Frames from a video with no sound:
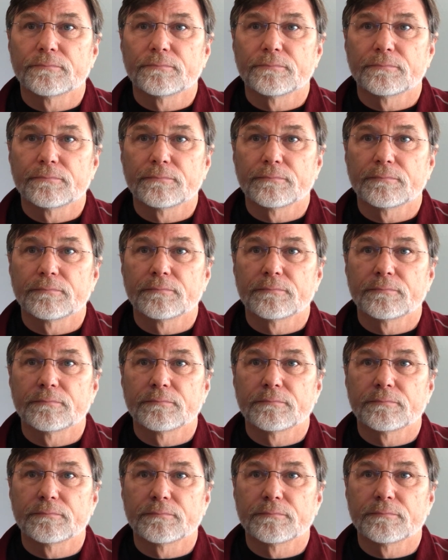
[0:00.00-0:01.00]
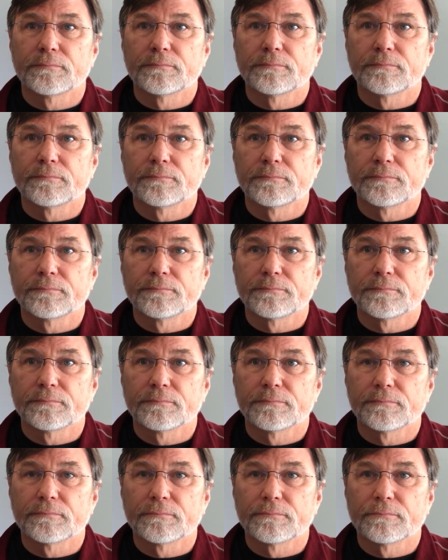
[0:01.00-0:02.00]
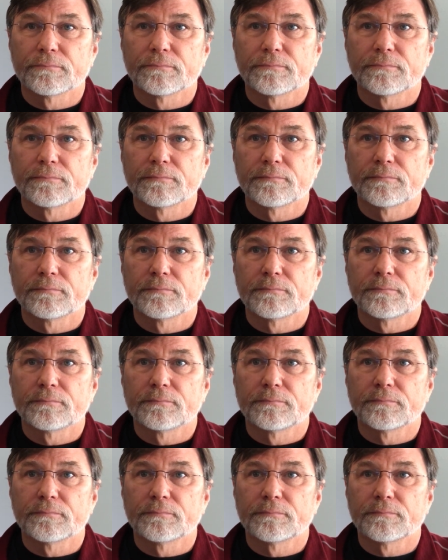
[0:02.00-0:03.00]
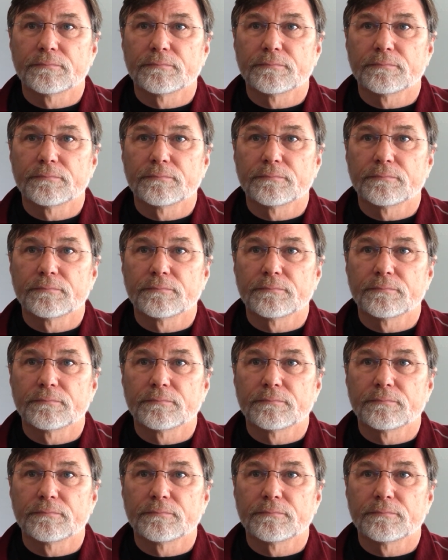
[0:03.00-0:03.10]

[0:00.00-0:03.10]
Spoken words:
No words are spoken by the person on screen.